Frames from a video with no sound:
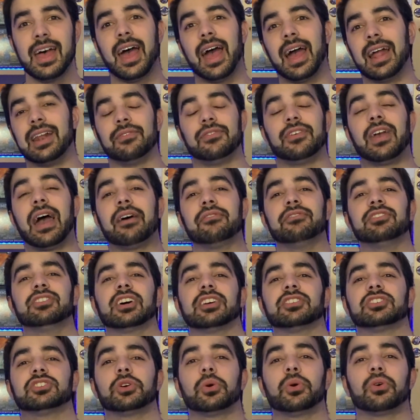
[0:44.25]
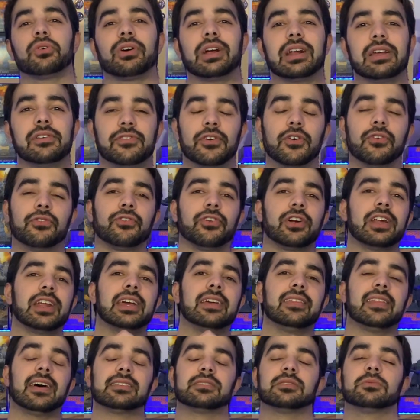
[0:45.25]
And if you haven't done so already, feel free to
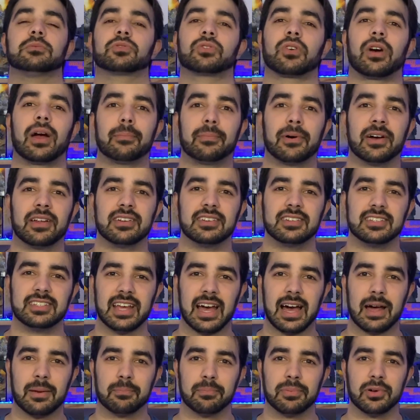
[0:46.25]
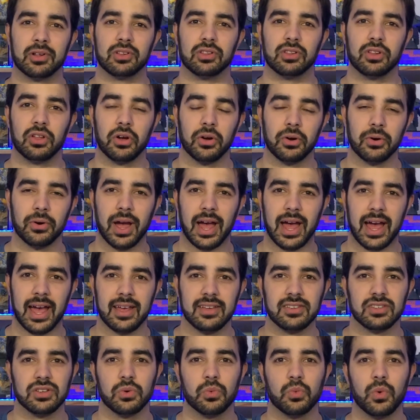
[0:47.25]
hit that subscribe button down below
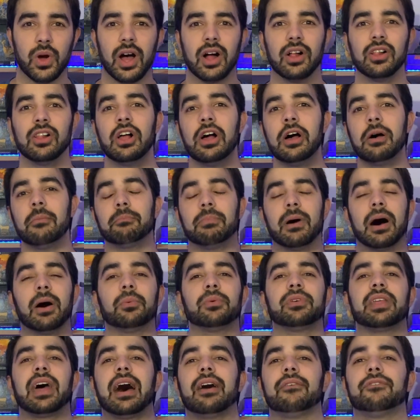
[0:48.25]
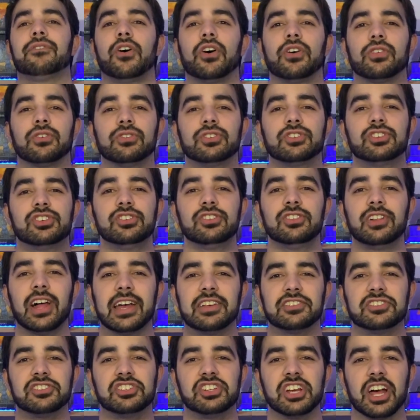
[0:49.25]
as well. But without further ado,
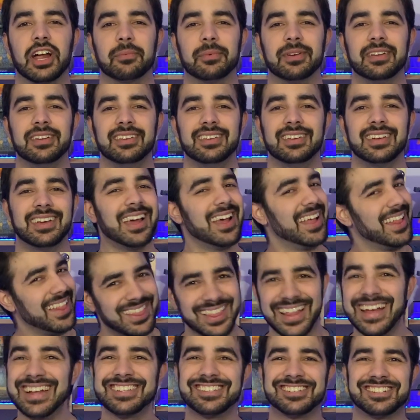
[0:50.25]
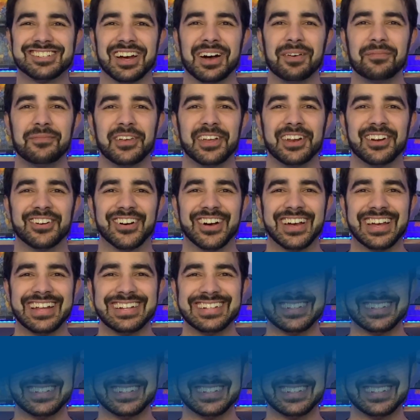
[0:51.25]
ladies and gentlemen, let's jump into it.